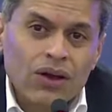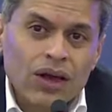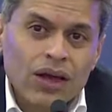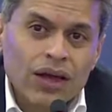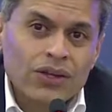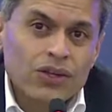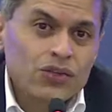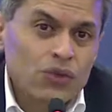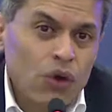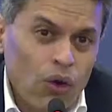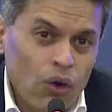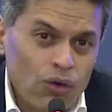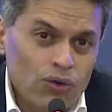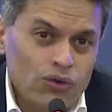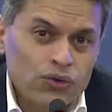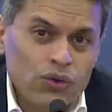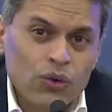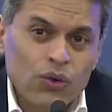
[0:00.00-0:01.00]
it is
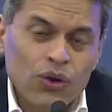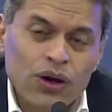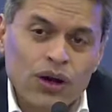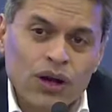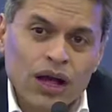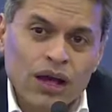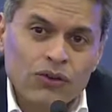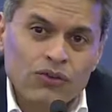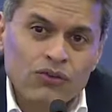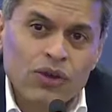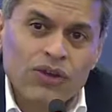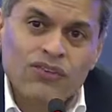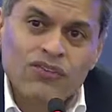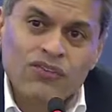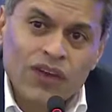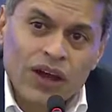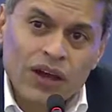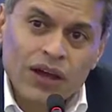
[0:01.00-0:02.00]
also a country
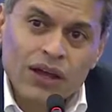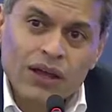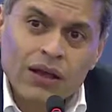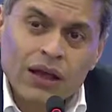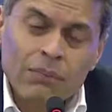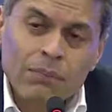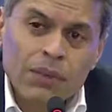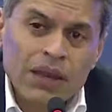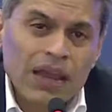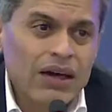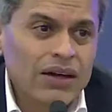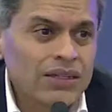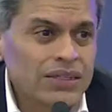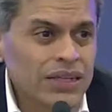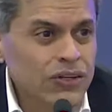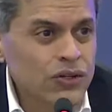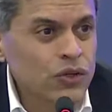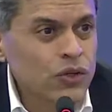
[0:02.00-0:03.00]
very
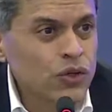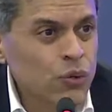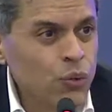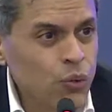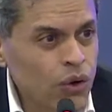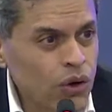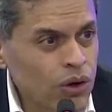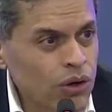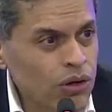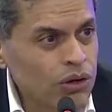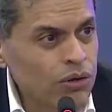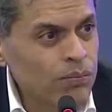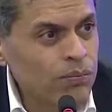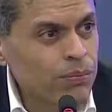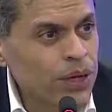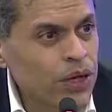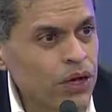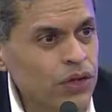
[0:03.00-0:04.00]
plugged into the world
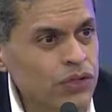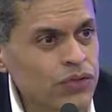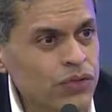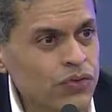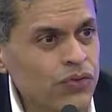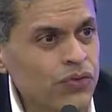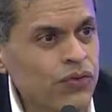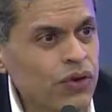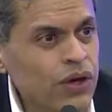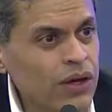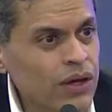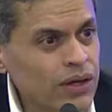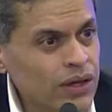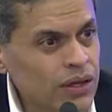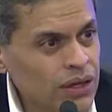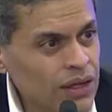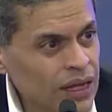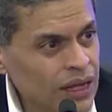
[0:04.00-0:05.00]
because of uh,
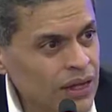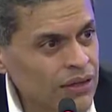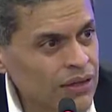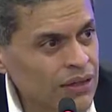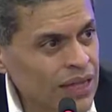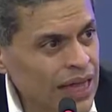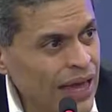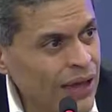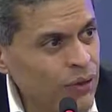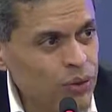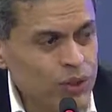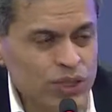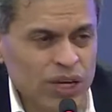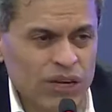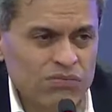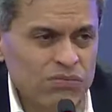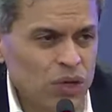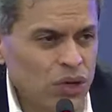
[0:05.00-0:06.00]
uh language.
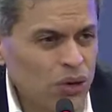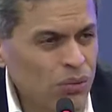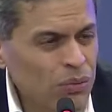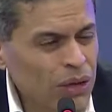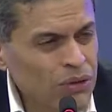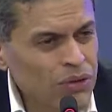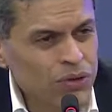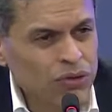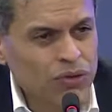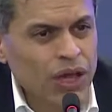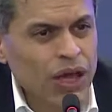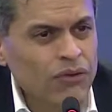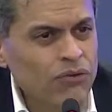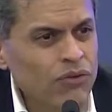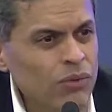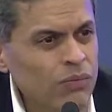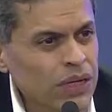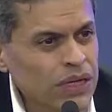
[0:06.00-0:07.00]
You know, about
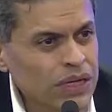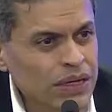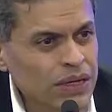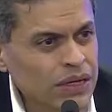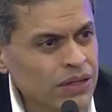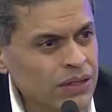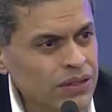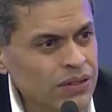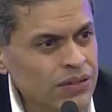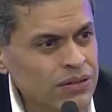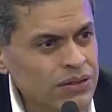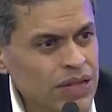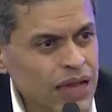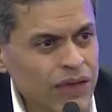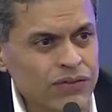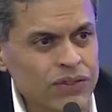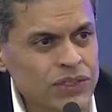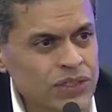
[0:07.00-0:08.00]
300 million Indians
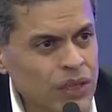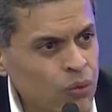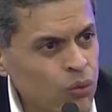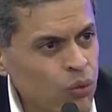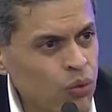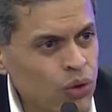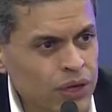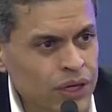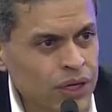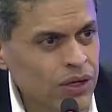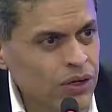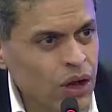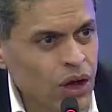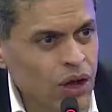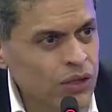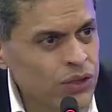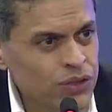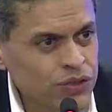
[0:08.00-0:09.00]
have some working
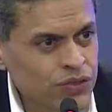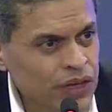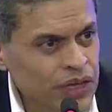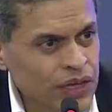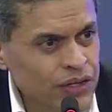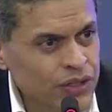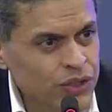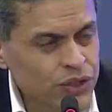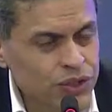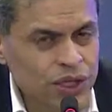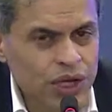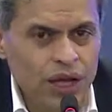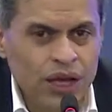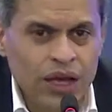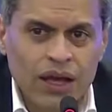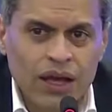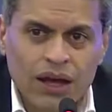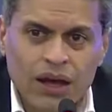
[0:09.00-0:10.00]
knowledge of English.
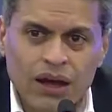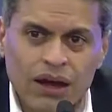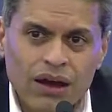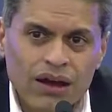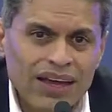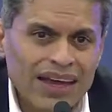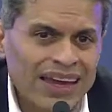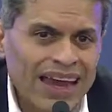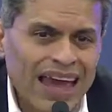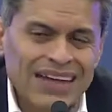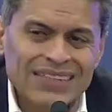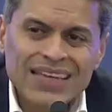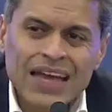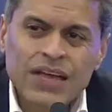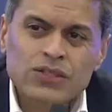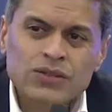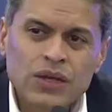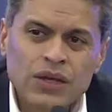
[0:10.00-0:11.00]
Uh, it has
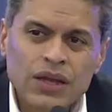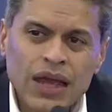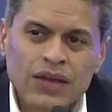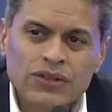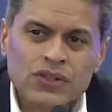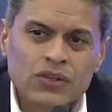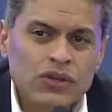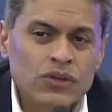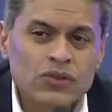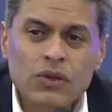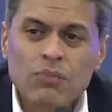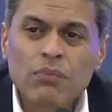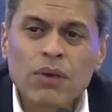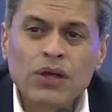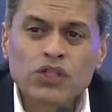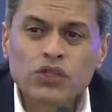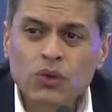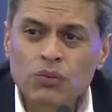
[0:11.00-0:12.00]
asked, it has a, it's a
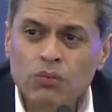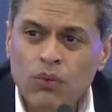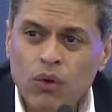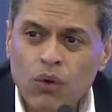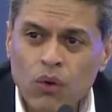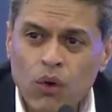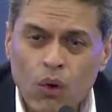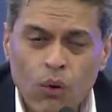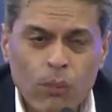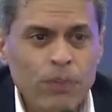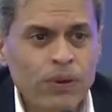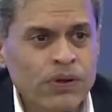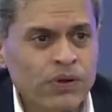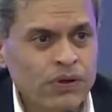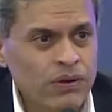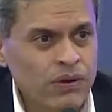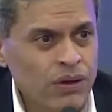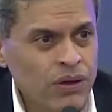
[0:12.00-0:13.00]
much more
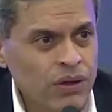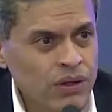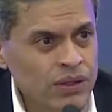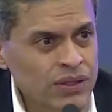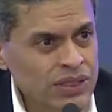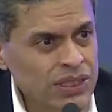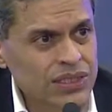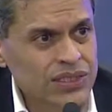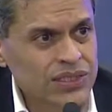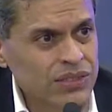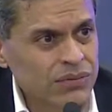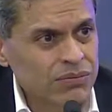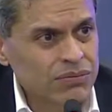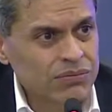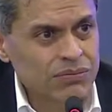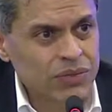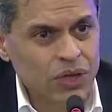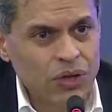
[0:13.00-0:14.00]
open system
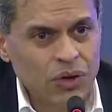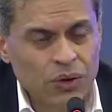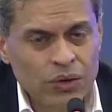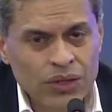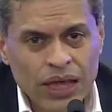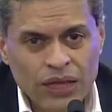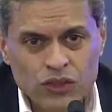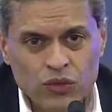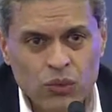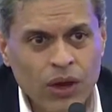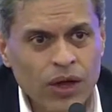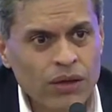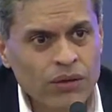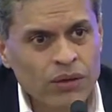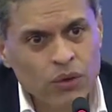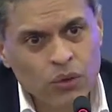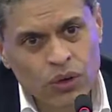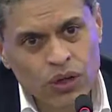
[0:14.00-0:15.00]
you know and that's why
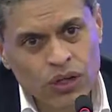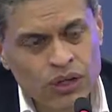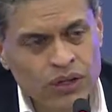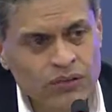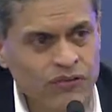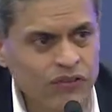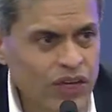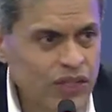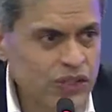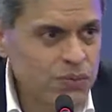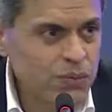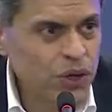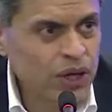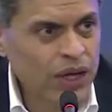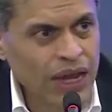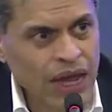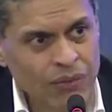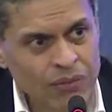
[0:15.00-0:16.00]
google and
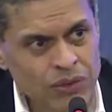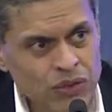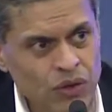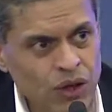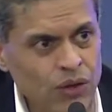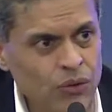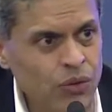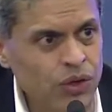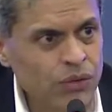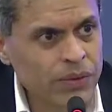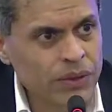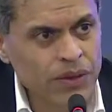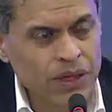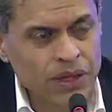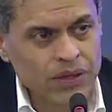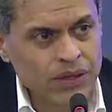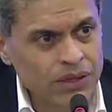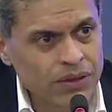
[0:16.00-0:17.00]
facebook and amazon will be
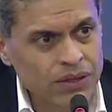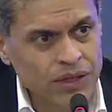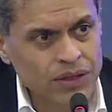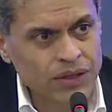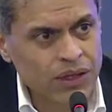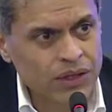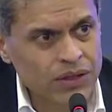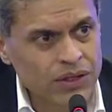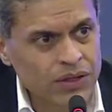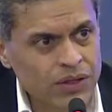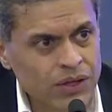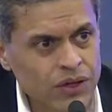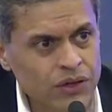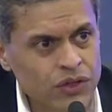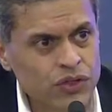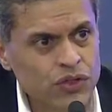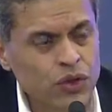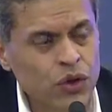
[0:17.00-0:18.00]
the, the, the,
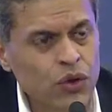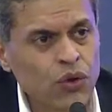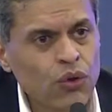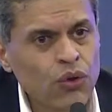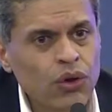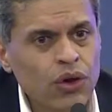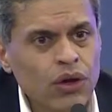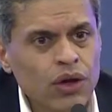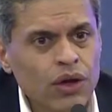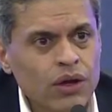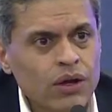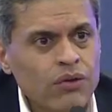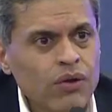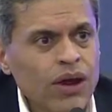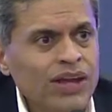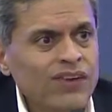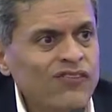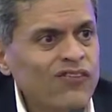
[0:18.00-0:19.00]
there is no
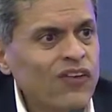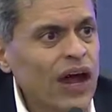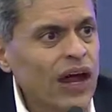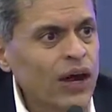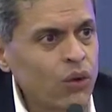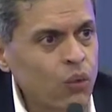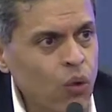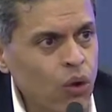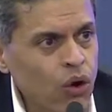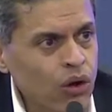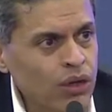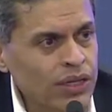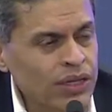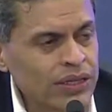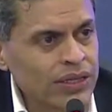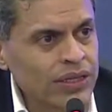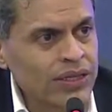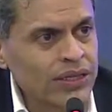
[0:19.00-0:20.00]
great firewall
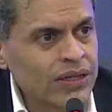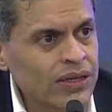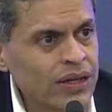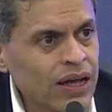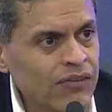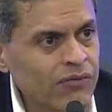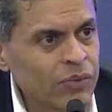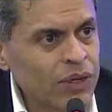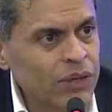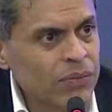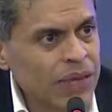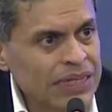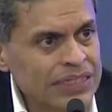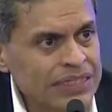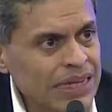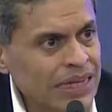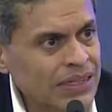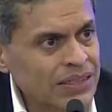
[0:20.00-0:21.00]
that the indian government
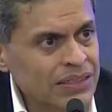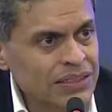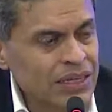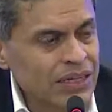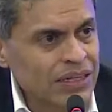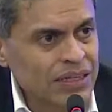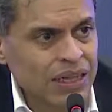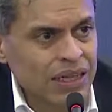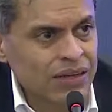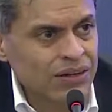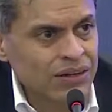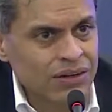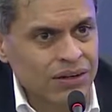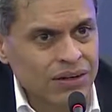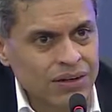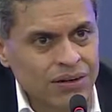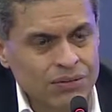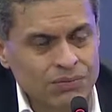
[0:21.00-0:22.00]
maintains that that
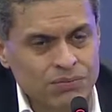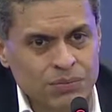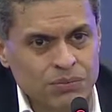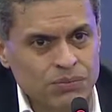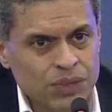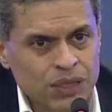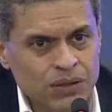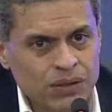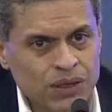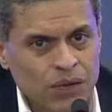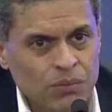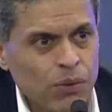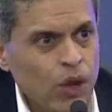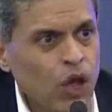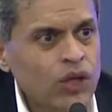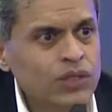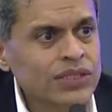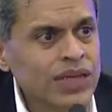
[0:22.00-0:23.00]
uh, that
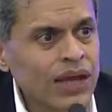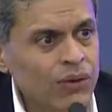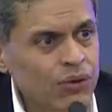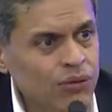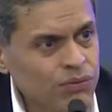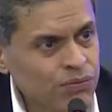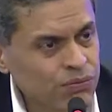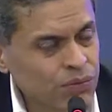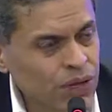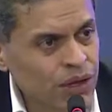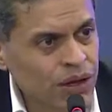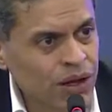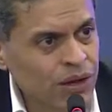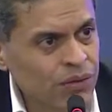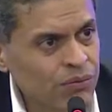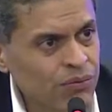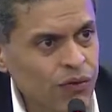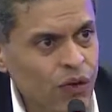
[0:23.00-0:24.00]
blocks out
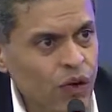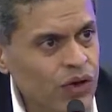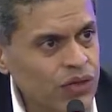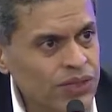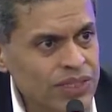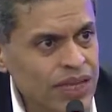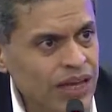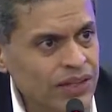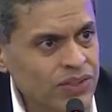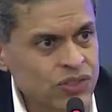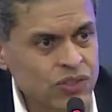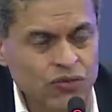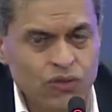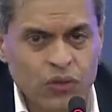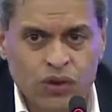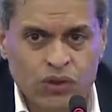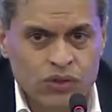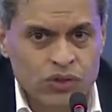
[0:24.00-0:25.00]
um, foreign sites
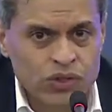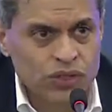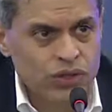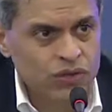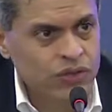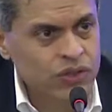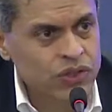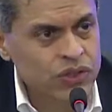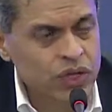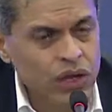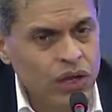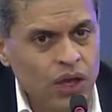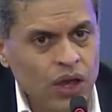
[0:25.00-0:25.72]
foreign servers